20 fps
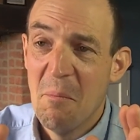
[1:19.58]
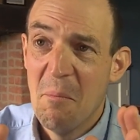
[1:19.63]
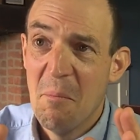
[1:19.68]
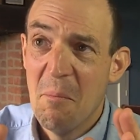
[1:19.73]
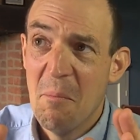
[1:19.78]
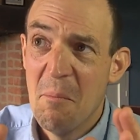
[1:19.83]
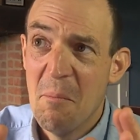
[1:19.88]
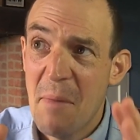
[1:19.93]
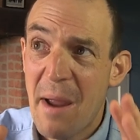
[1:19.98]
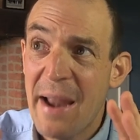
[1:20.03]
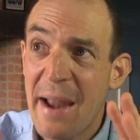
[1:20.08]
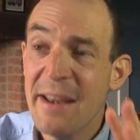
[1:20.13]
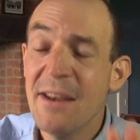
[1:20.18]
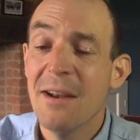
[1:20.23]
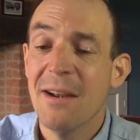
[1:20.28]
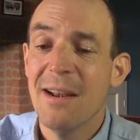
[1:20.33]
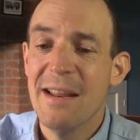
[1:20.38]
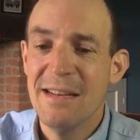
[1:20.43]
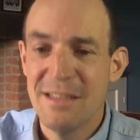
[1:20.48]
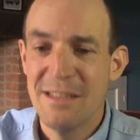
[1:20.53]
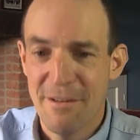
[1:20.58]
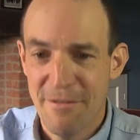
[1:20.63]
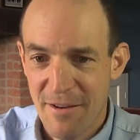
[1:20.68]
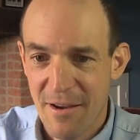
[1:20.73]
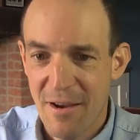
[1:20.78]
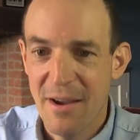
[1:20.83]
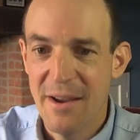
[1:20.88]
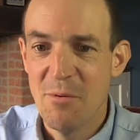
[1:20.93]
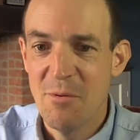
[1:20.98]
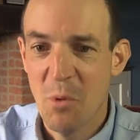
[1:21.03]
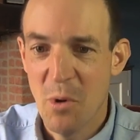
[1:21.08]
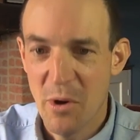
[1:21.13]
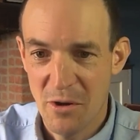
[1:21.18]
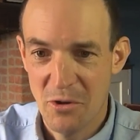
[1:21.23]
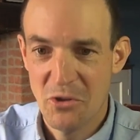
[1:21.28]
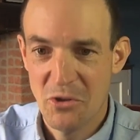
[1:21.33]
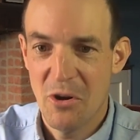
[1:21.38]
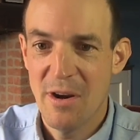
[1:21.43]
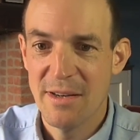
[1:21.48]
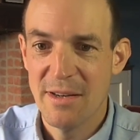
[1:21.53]
manually define what you're
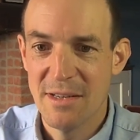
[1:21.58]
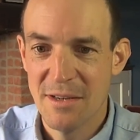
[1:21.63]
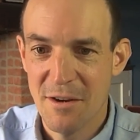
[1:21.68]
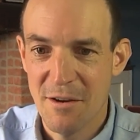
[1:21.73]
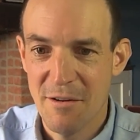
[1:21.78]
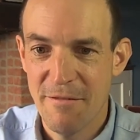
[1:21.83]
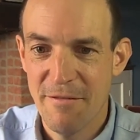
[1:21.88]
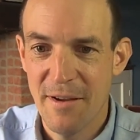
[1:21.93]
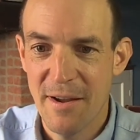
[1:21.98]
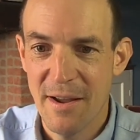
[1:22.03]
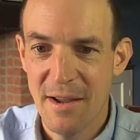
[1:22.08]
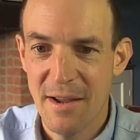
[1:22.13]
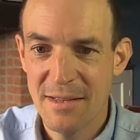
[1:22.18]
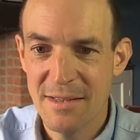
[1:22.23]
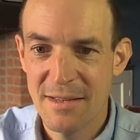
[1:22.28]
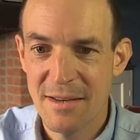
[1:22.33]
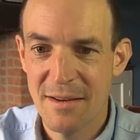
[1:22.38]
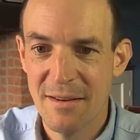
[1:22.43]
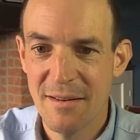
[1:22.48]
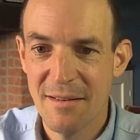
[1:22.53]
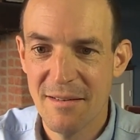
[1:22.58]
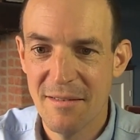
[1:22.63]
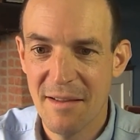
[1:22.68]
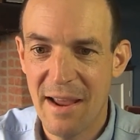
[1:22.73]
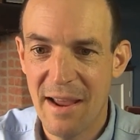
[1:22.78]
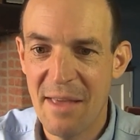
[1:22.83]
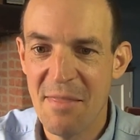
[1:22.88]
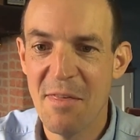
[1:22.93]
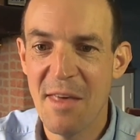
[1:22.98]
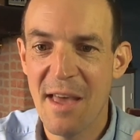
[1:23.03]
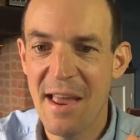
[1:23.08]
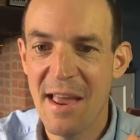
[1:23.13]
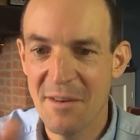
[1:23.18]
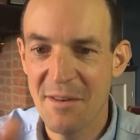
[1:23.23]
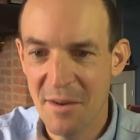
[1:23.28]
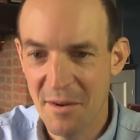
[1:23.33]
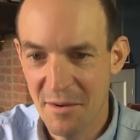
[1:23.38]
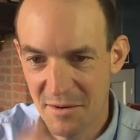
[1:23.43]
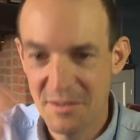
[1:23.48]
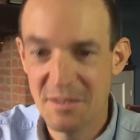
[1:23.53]
trying to do first, and
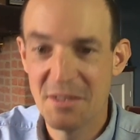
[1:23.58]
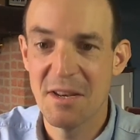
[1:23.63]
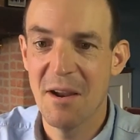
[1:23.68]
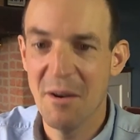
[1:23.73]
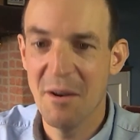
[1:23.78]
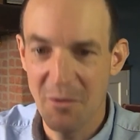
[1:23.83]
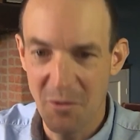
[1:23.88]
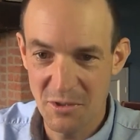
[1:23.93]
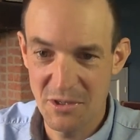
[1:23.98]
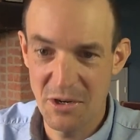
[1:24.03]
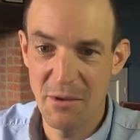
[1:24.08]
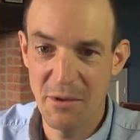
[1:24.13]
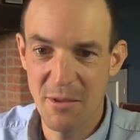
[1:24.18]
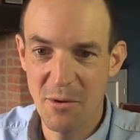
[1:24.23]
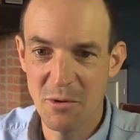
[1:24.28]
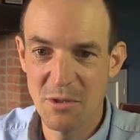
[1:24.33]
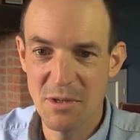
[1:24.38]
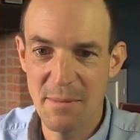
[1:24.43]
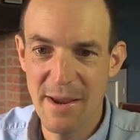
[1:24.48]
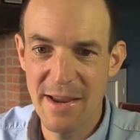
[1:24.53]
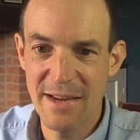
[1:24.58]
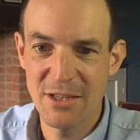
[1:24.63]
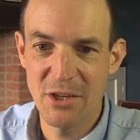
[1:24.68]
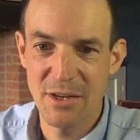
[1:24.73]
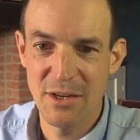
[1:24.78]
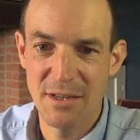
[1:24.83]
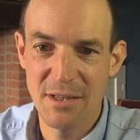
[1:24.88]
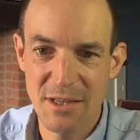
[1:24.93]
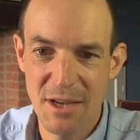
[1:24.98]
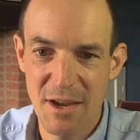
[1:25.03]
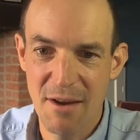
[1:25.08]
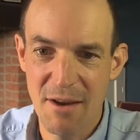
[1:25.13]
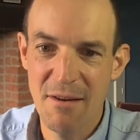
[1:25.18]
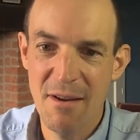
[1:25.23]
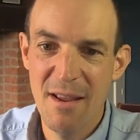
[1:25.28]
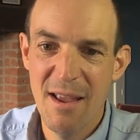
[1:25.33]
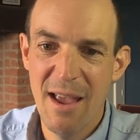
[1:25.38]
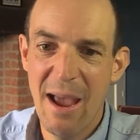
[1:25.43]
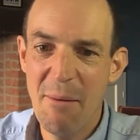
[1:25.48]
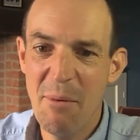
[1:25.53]
then start doing the automation. So,
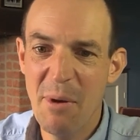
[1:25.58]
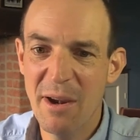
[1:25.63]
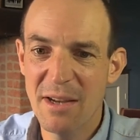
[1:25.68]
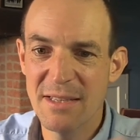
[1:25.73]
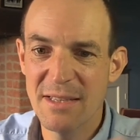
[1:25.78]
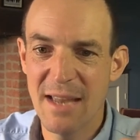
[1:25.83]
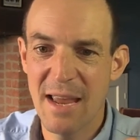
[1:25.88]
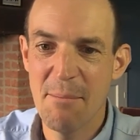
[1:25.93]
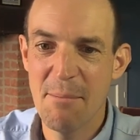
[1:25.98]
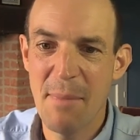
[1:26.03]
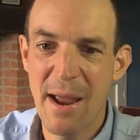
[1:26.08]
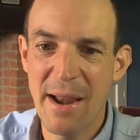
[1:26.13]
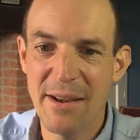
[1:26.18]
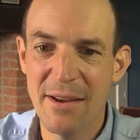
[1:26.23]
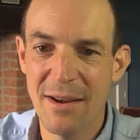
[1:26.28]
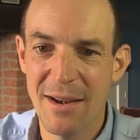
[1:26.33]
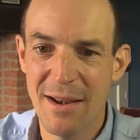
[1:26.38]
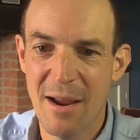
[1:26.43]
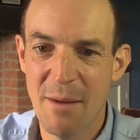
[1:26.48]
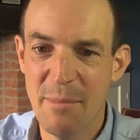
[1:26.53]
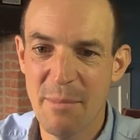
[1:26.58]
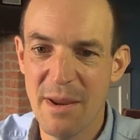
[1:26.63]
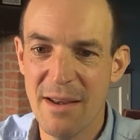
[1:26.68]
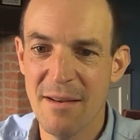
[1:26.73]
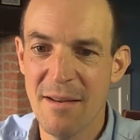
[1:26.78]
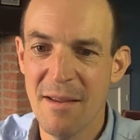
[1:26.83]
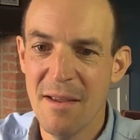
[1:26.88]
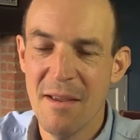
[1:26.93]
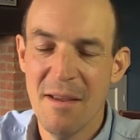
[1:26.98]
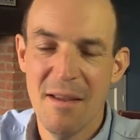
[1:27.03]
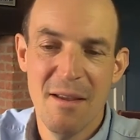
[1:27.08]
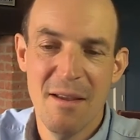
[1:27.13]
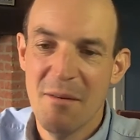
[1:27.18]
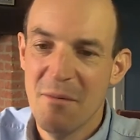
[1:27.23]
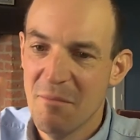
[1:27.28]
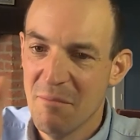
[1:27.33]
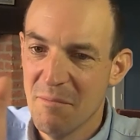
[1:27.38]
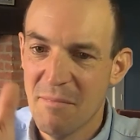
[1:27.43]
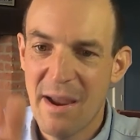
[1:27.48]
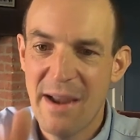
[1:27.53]
and when I say manually, I mean
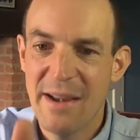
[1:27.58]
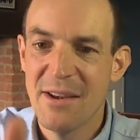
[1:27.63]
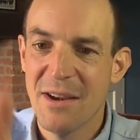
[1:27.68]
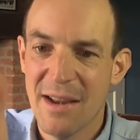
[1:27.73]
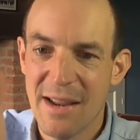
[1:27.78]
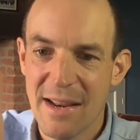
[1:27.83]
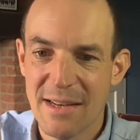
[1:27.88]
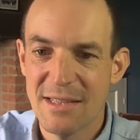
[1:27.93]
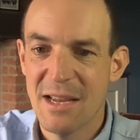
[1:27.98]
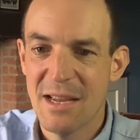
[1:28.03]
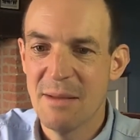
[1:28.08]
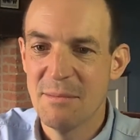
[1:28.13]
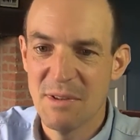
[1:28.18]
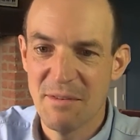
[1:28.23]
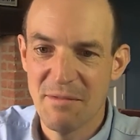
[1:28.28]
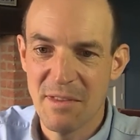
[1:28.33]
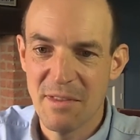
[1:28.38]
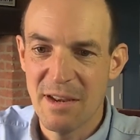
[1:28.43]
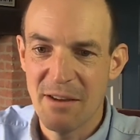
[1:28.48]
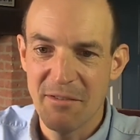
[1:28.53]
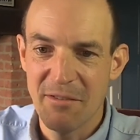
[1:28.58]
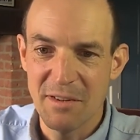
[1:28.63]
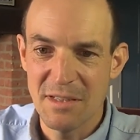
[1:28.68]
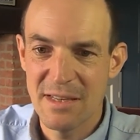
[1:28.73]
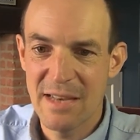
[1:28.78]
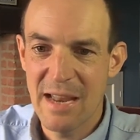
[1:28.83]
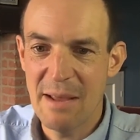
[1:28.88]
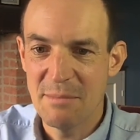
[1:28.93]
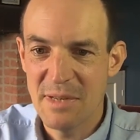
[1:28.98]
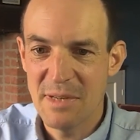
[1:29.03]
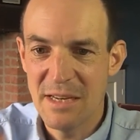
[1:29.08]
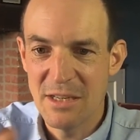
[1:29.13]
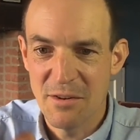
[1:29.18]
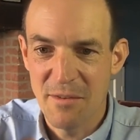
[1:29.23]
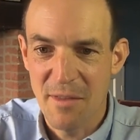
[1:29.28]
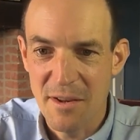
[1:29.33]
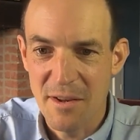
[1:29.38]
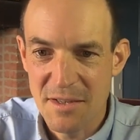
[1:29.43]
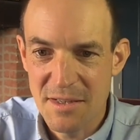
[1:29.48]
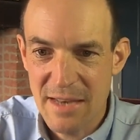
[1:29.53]
manually in terms of the different steps. Each
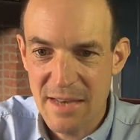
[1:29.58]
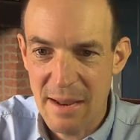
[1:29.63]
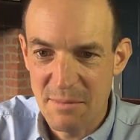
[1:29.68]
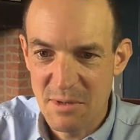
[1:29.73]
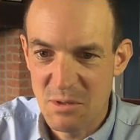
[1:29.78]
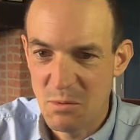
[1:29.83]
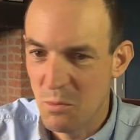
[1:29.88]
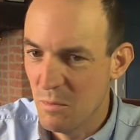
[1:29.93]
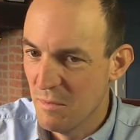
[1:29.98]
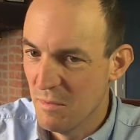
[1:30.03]
of those steps